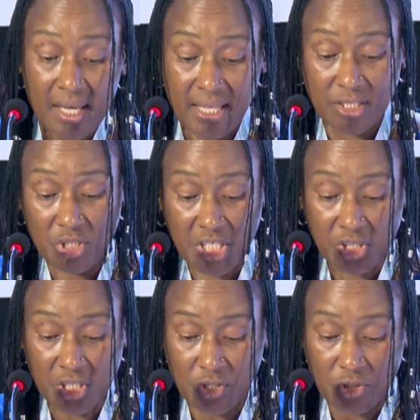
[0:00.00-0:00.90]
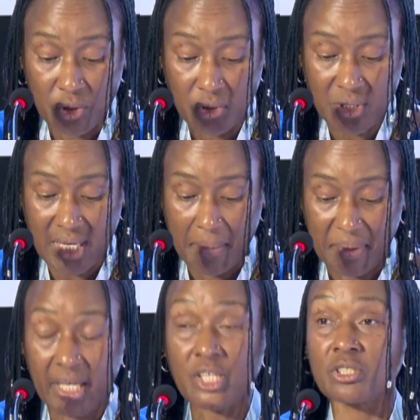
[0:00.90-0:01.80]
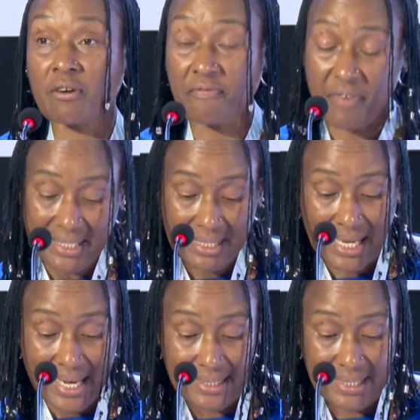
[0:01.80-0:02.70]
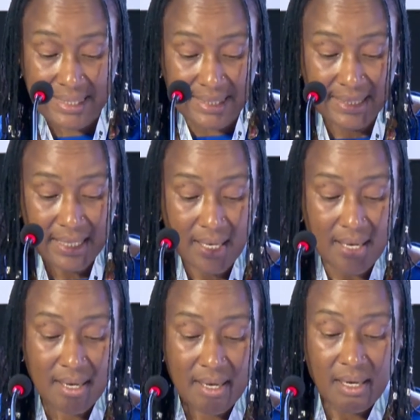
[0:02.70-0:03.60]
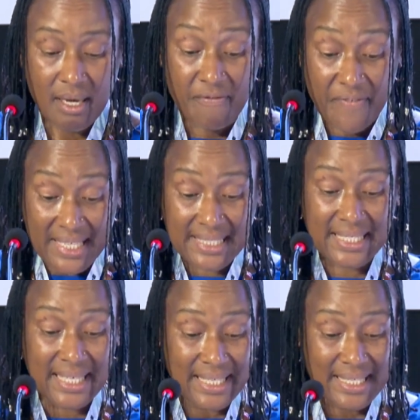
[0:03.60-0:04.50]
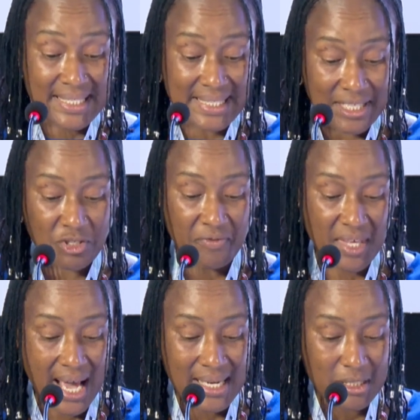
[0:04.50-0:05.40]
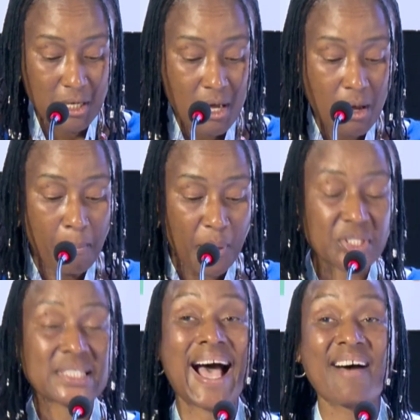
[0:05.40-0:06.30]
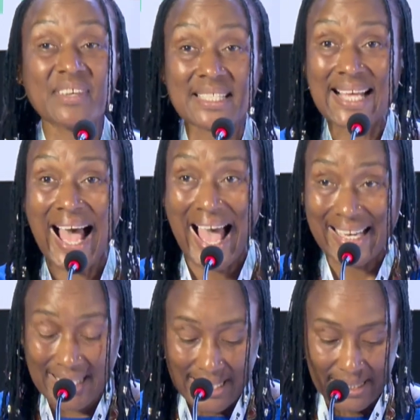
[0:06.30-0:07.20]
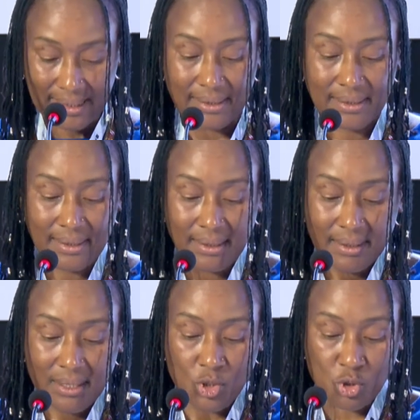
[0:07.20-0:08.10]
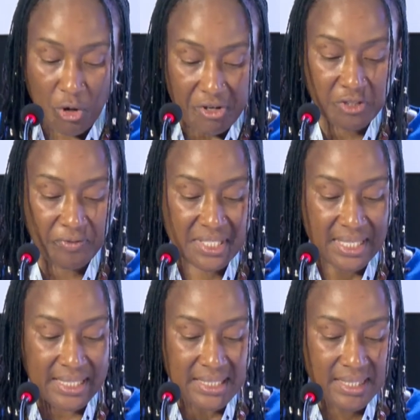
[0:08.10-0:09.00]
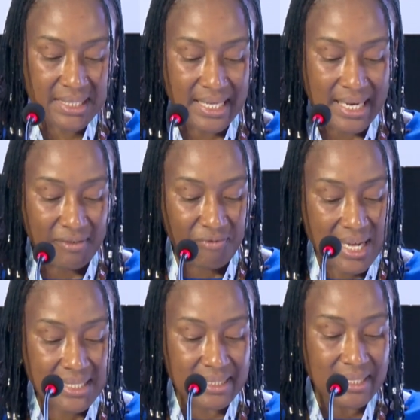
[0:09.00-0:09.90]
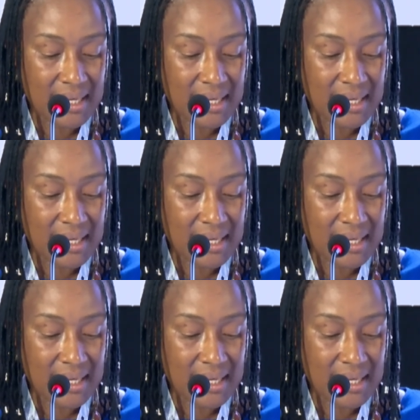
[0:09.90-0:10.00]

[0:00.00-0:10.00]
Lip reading: the judicious use and application of fertilizers, investing in state-of-the-art post-harvest handling, storage facilities, and advanced